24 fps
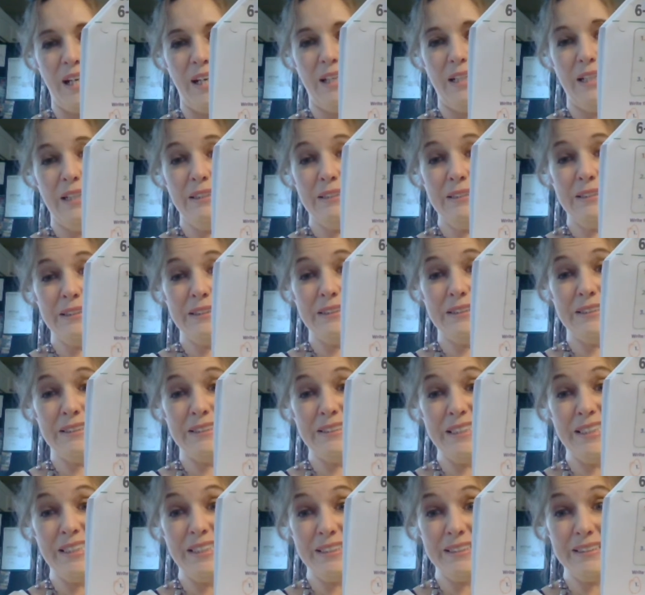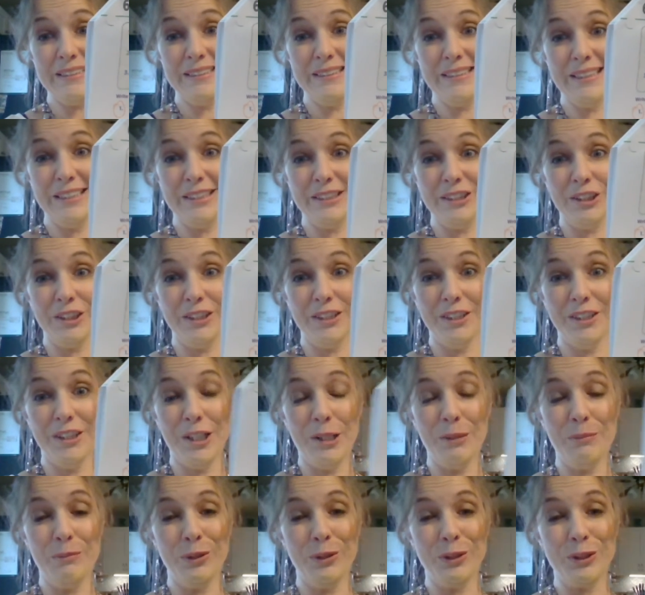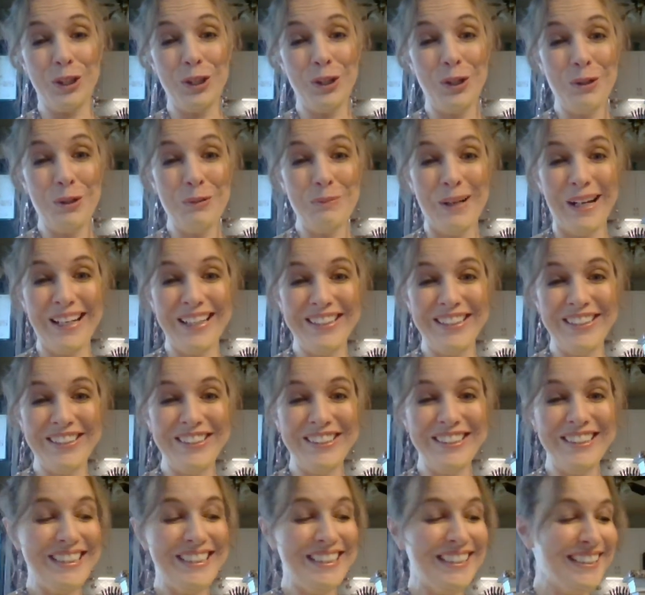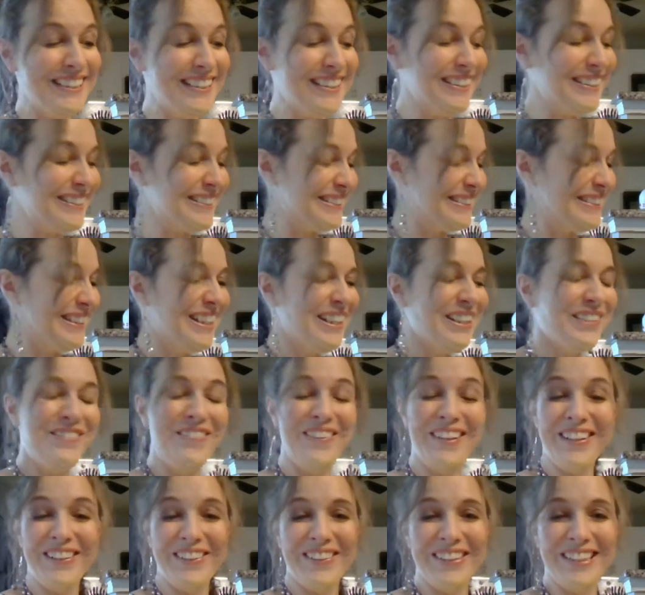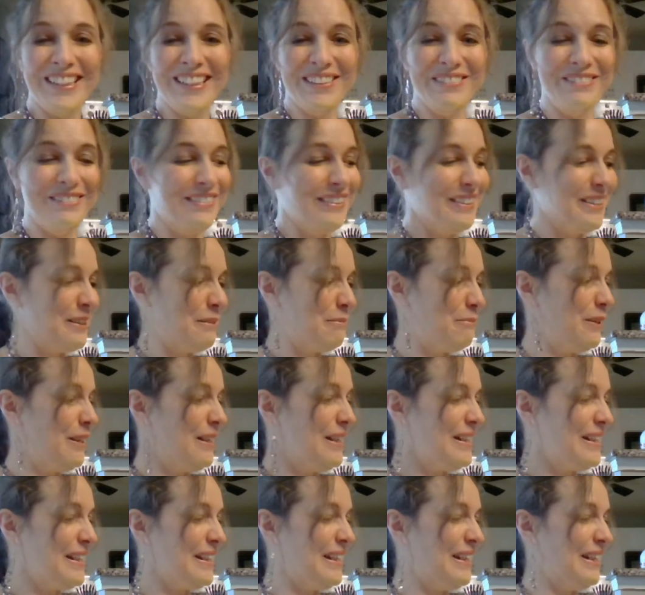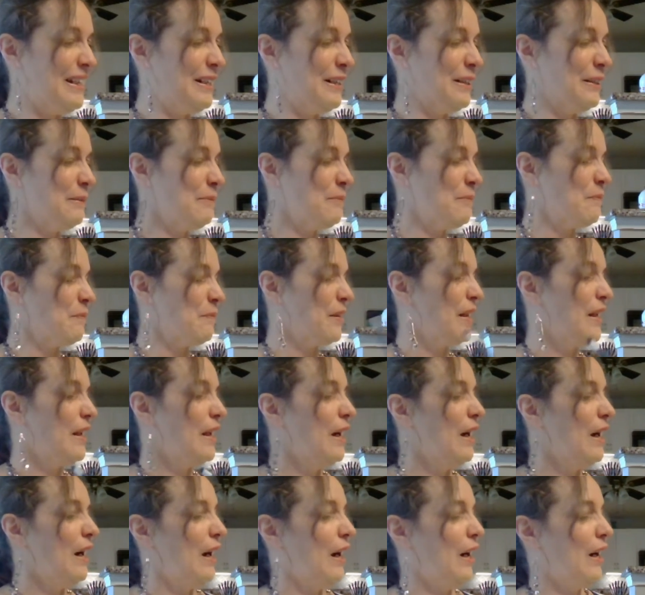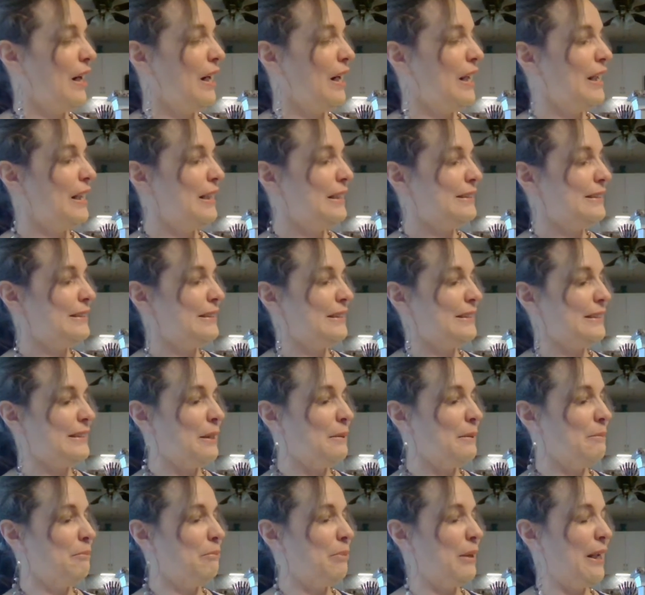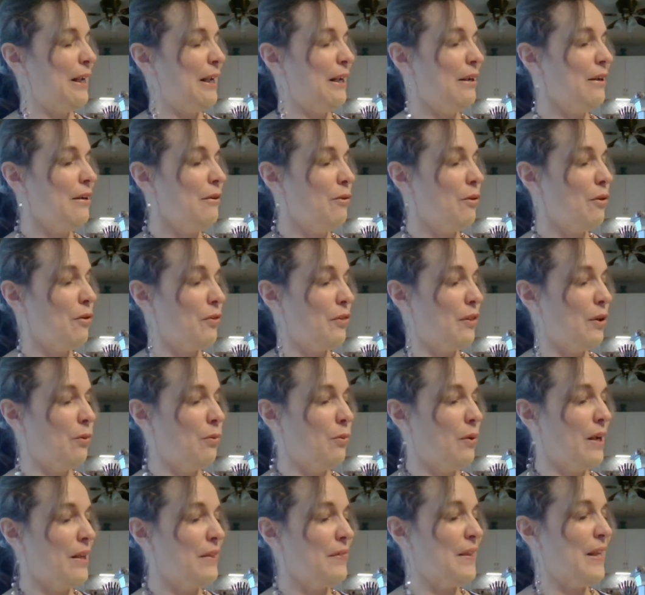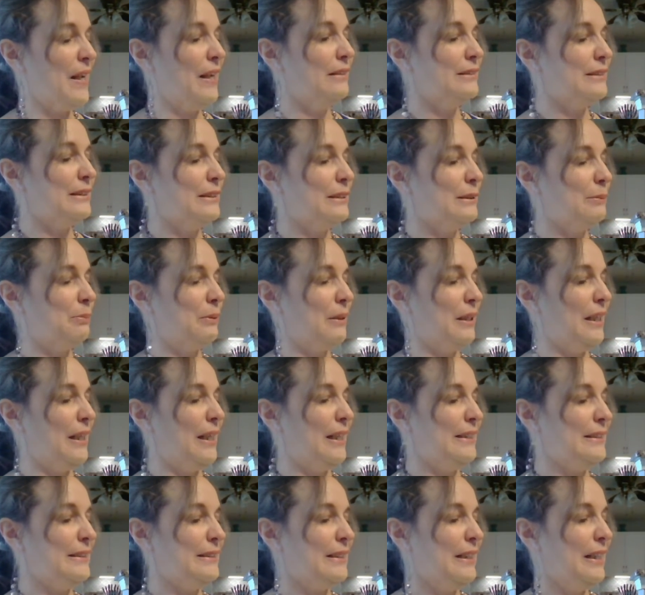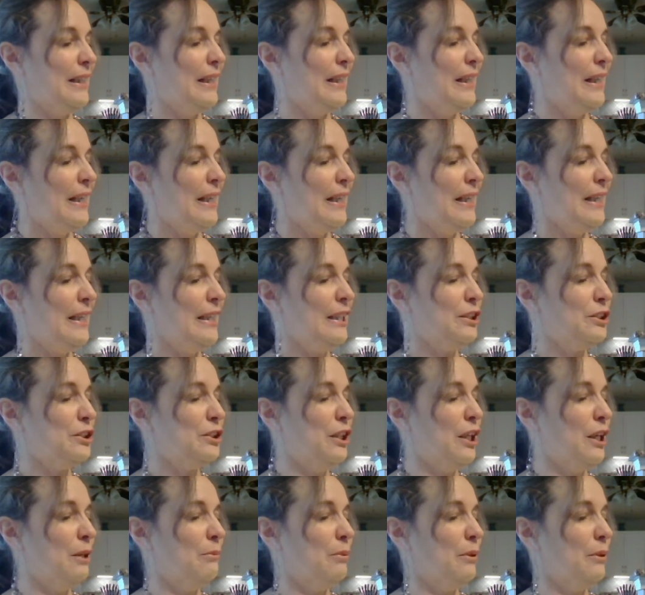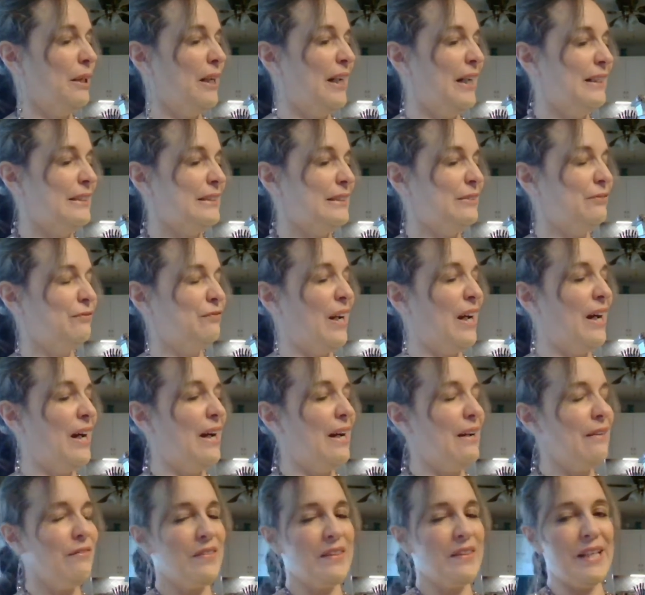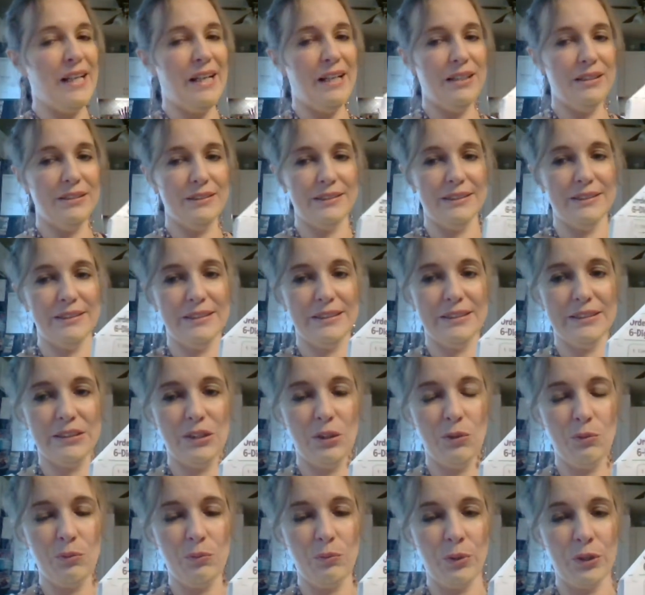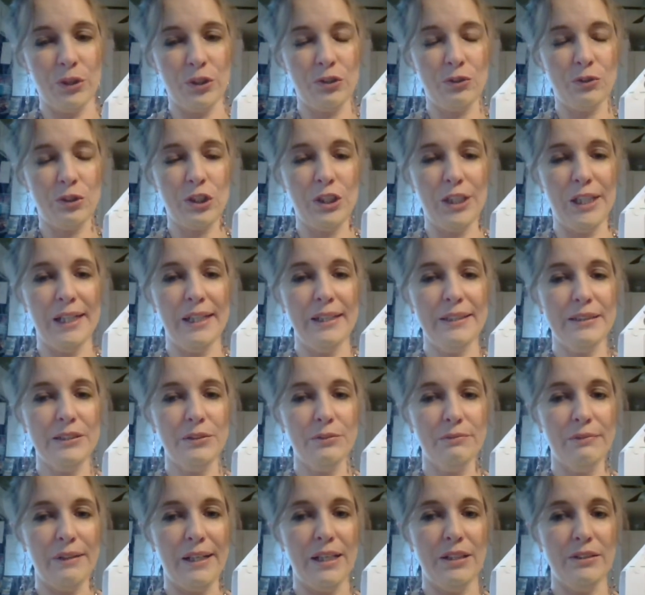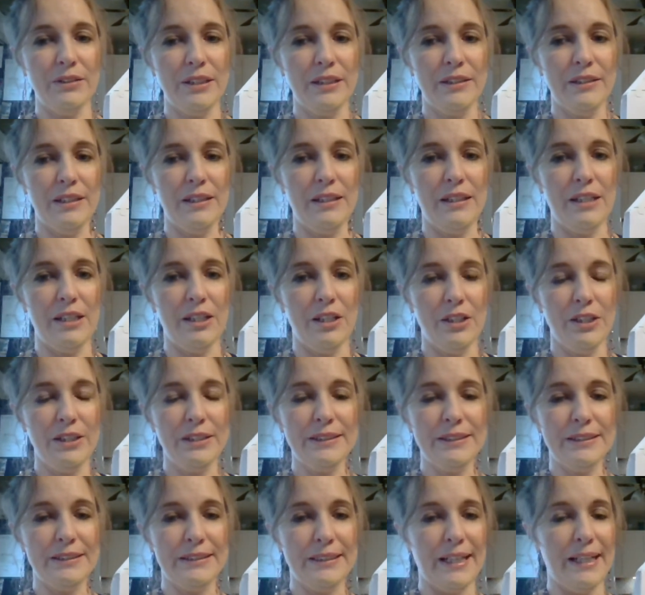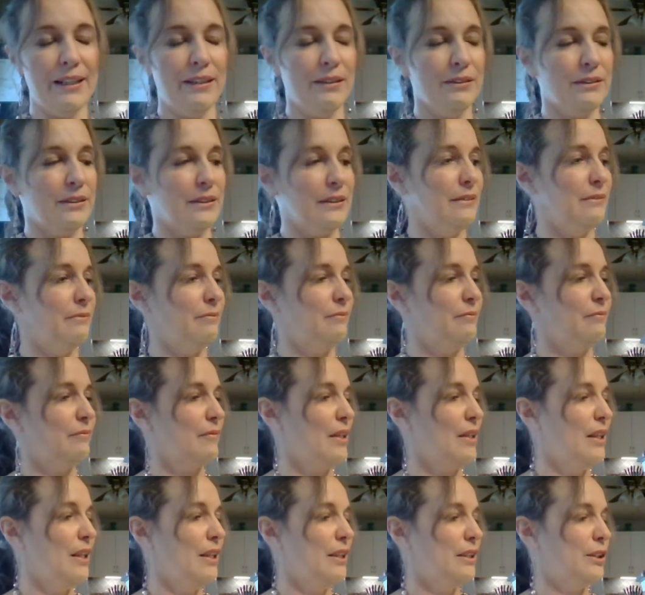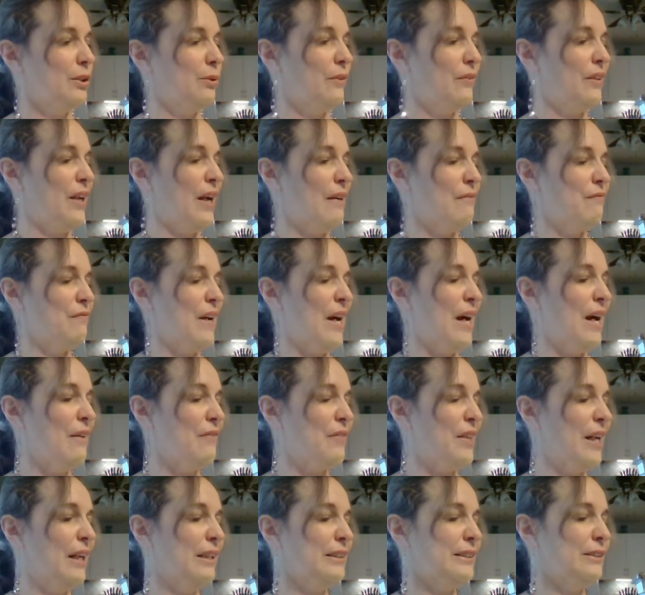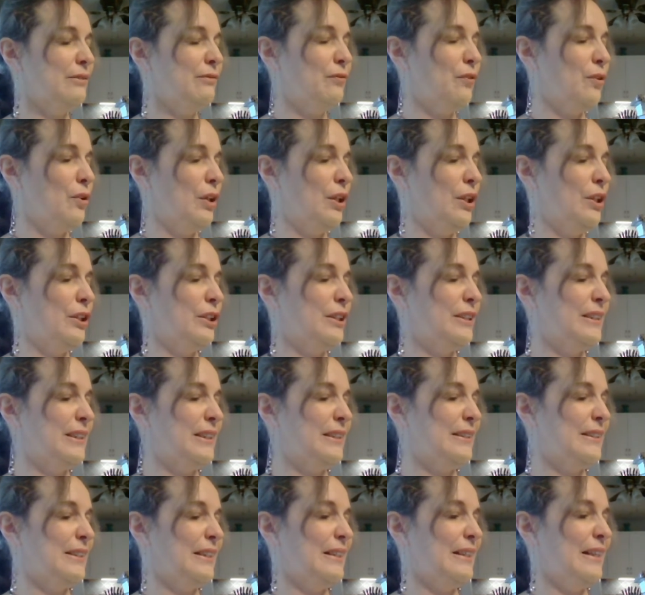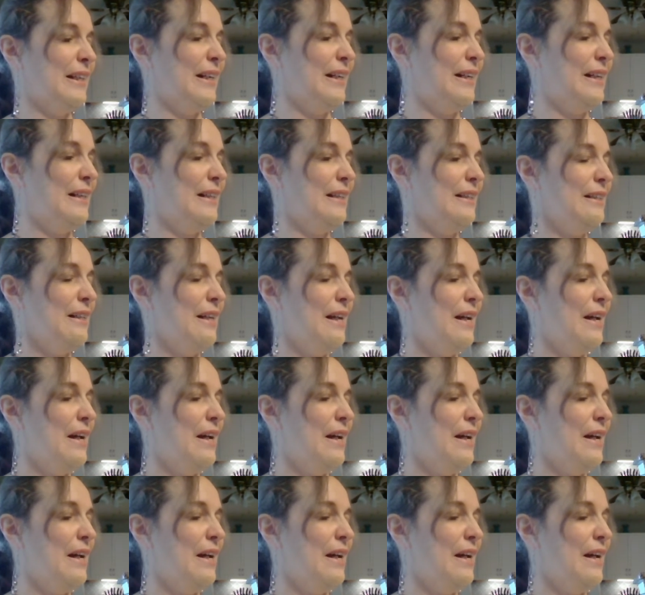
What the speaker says: and 6-digit numbers. Oh my goodness, we are getting really big here. All right, it says compare the 1,000s place. Each number has 5,000. So we're trying to round to the nearest thousand. So we've got 5,469.